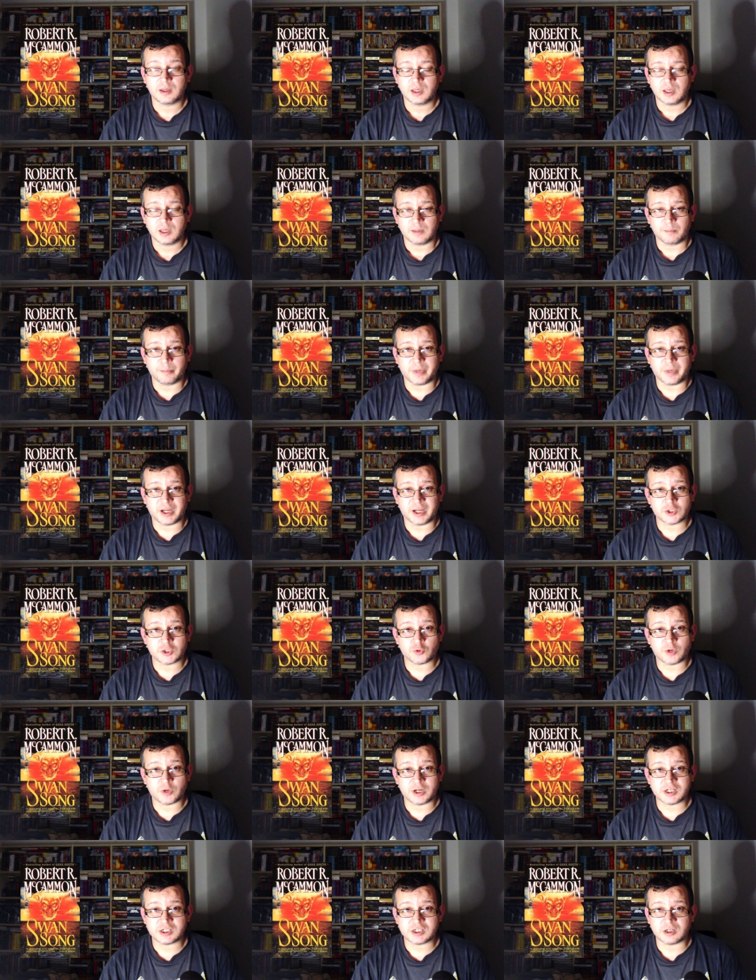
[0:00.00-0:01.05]
But
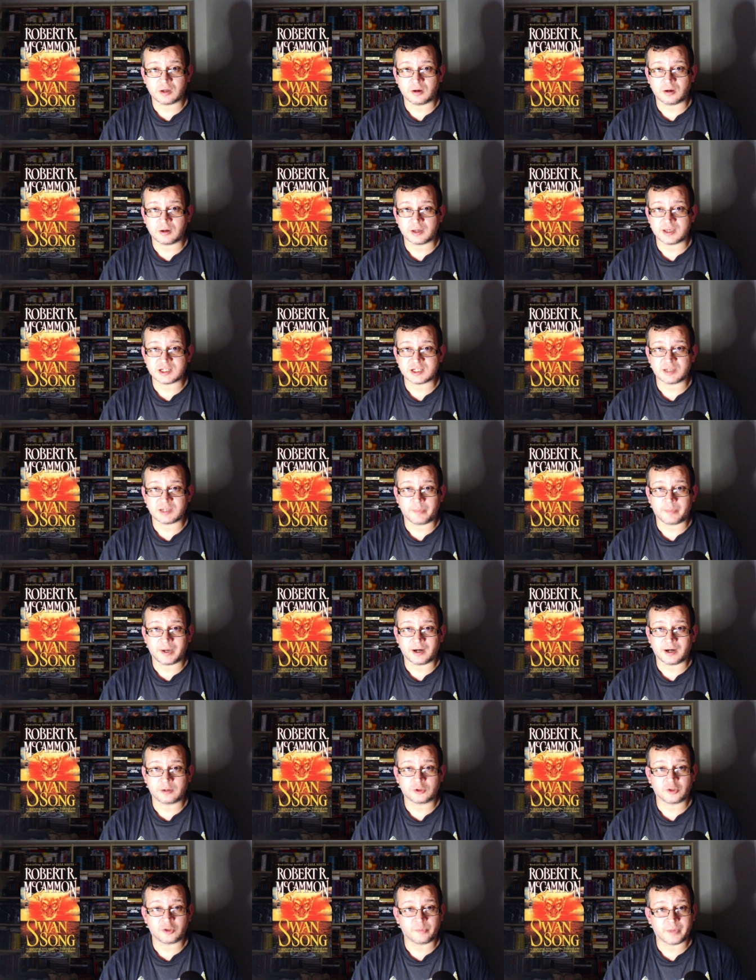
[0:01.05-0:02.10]
Swan Song is
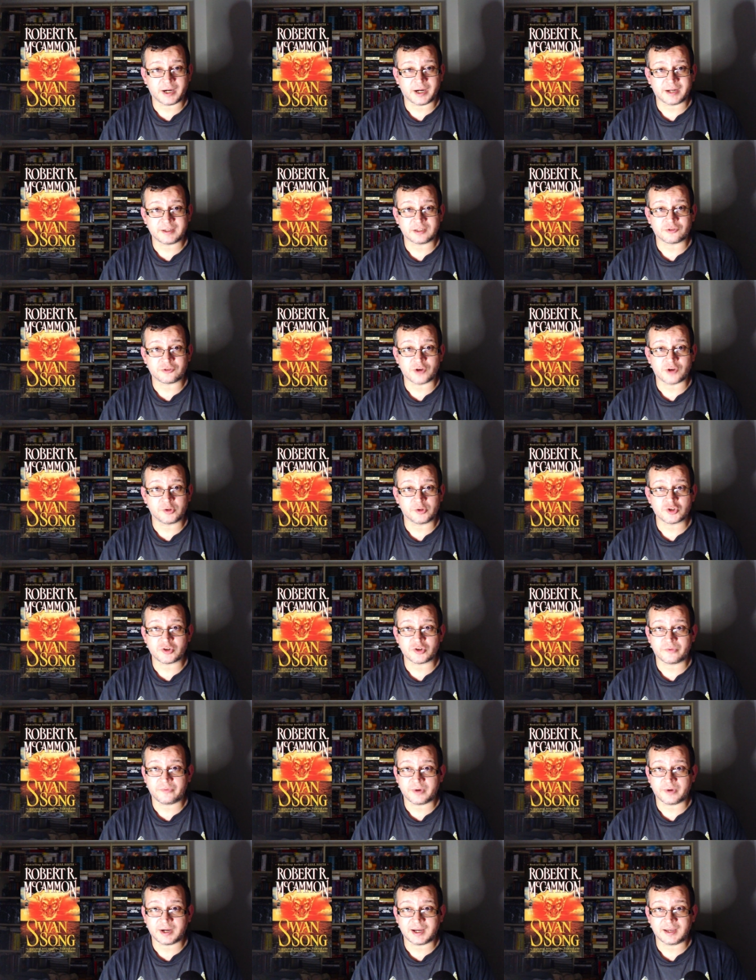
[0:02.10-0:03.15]
about humanity trying to
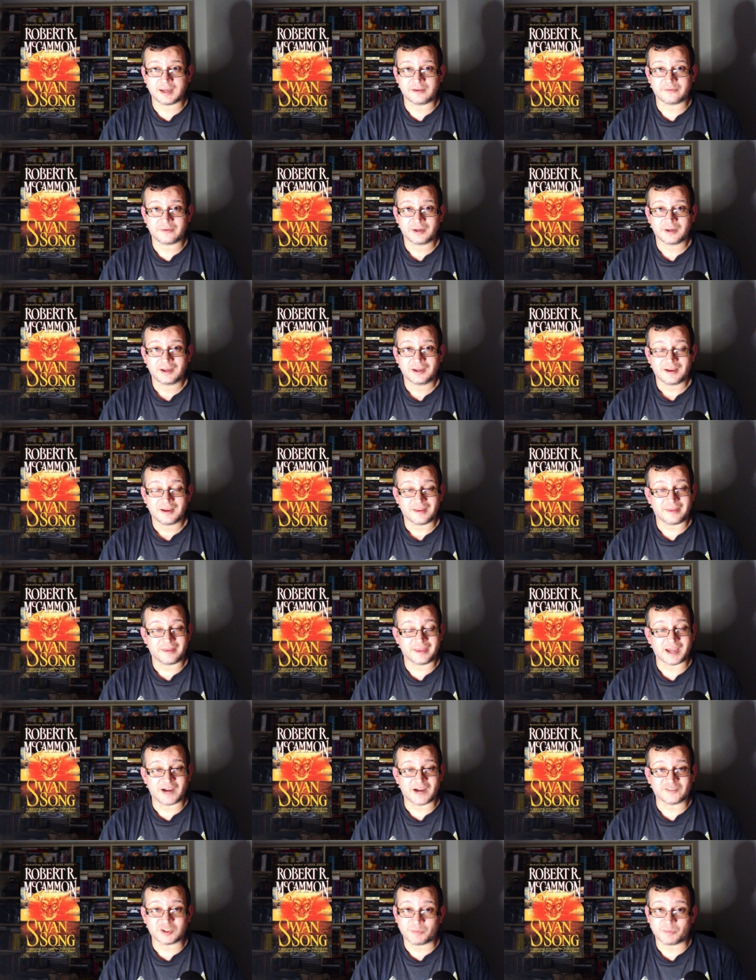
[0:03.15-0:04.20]
survive the
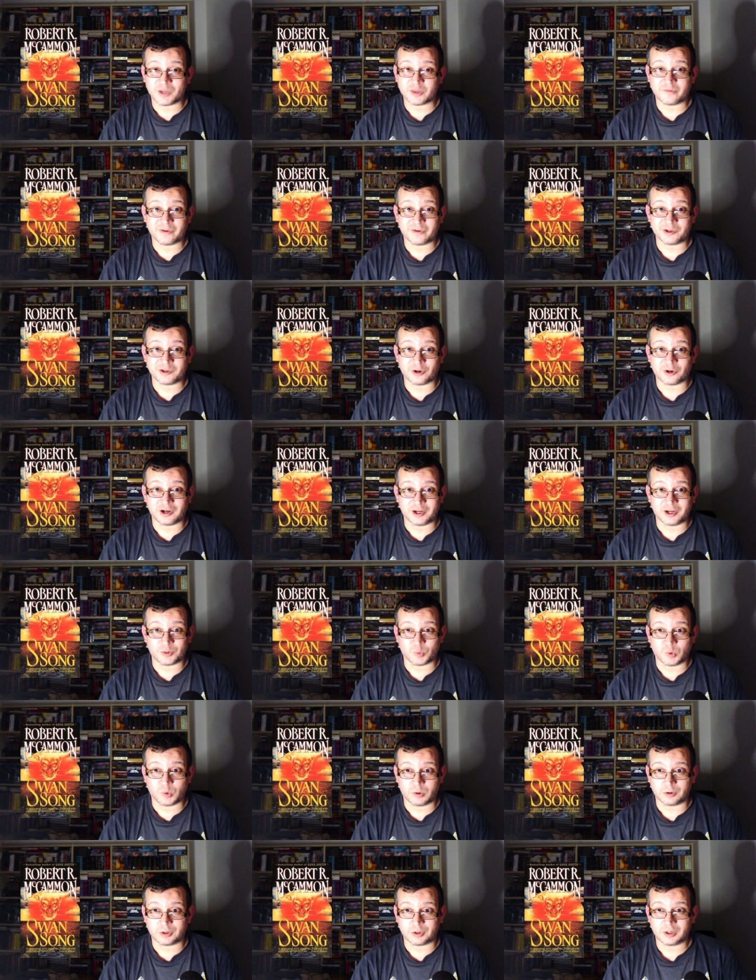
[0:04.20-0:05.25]
aftermath of a nuclear
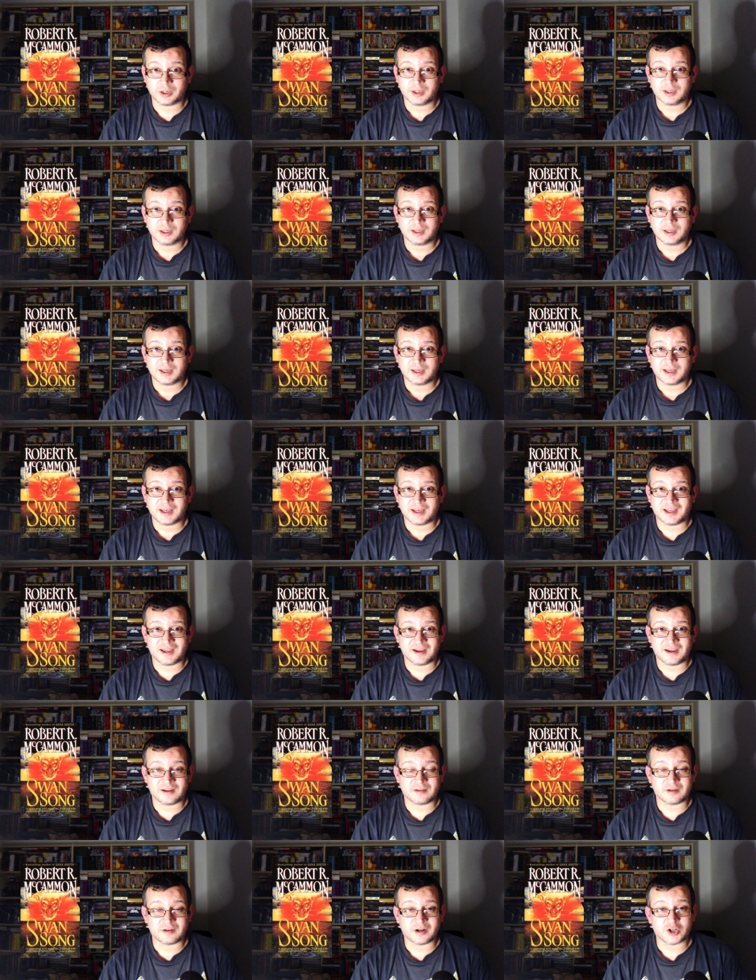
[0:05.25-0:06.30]
war
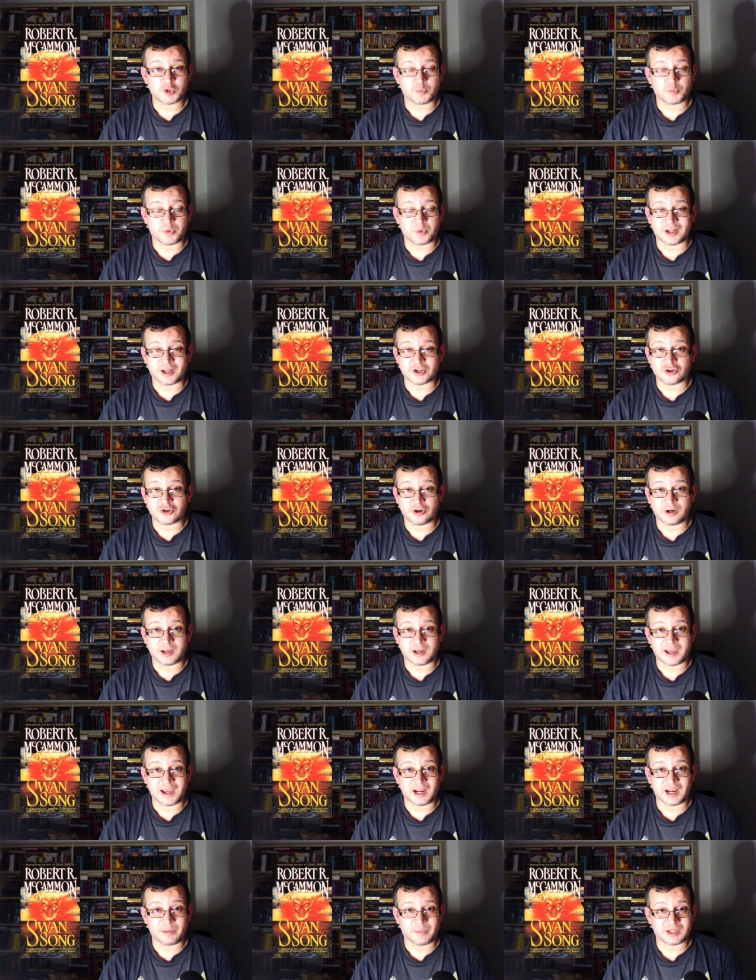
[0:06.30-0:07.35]
and there are supernatural
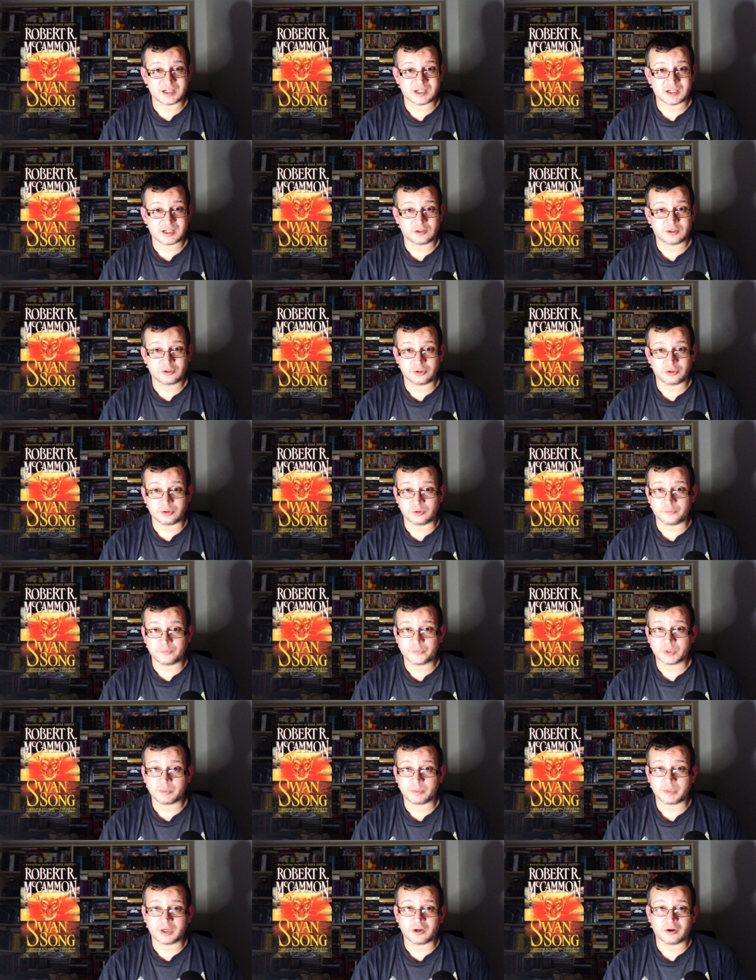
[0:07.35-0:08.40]
elements too,
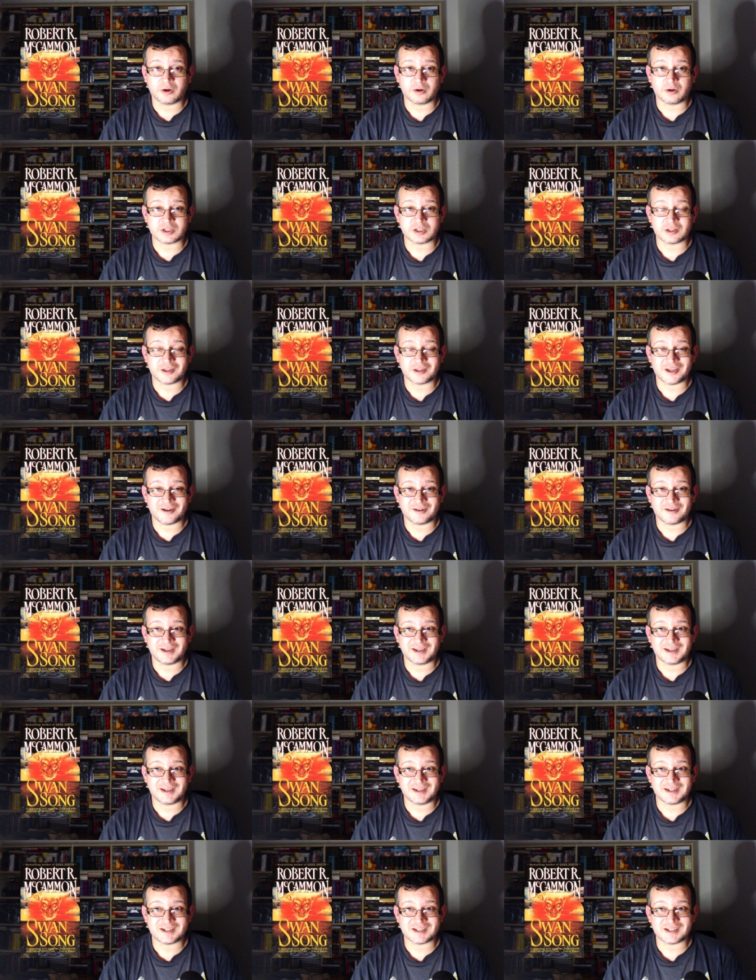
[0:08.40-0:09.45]
because there
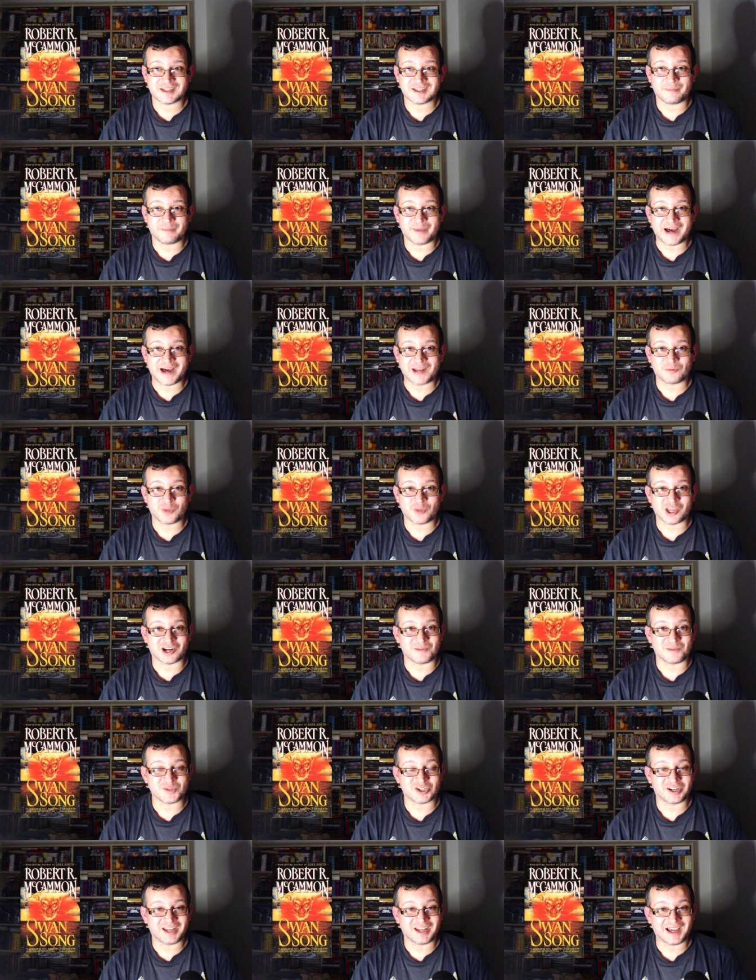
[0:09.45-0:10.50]
is the man with the
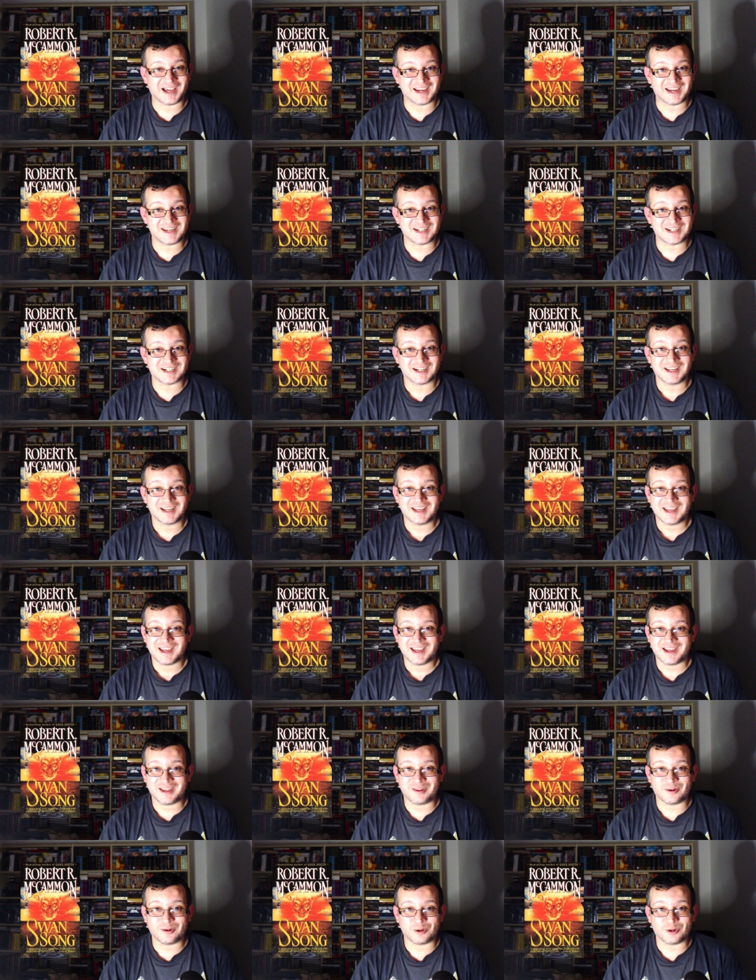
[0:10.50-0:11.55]
crimson eyes
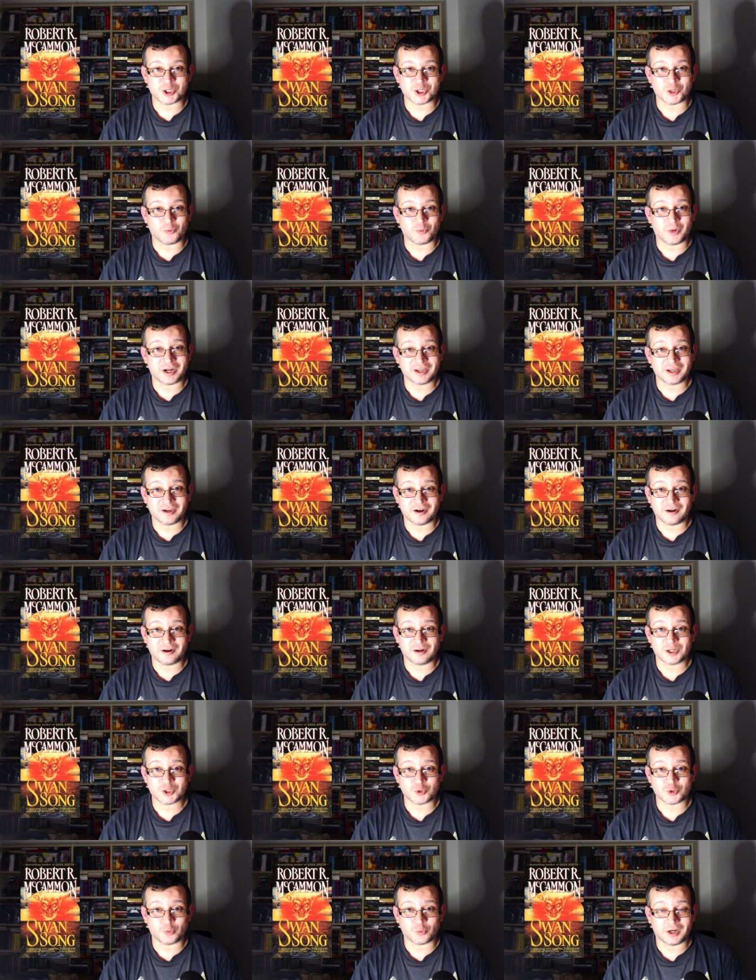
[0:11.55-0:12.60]
and also one girl,
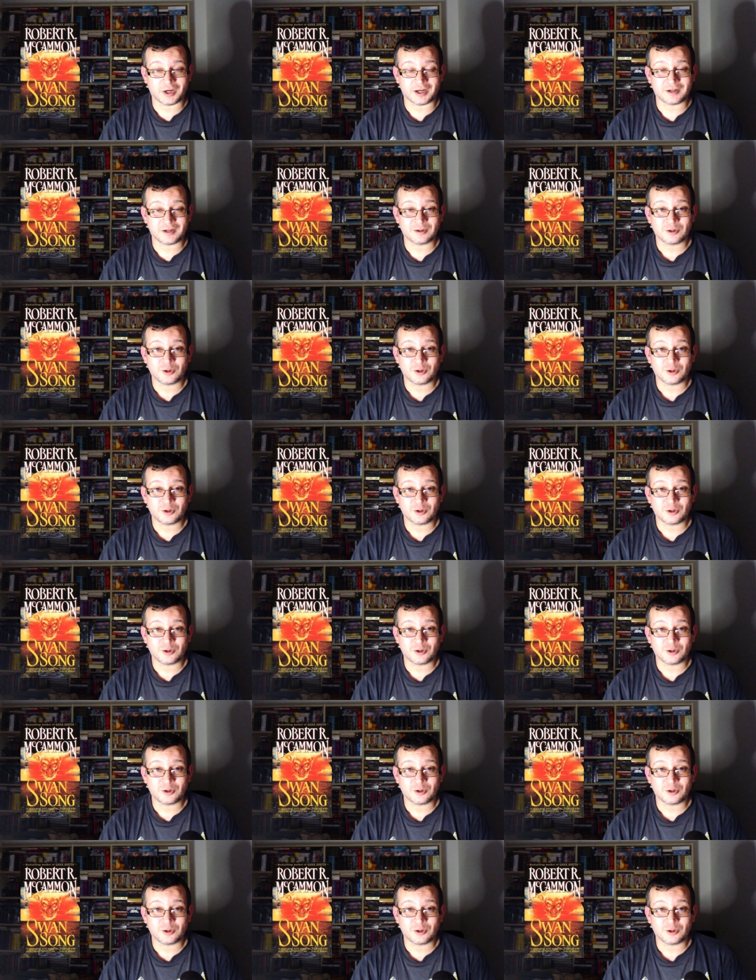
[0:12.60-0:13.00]
Swan,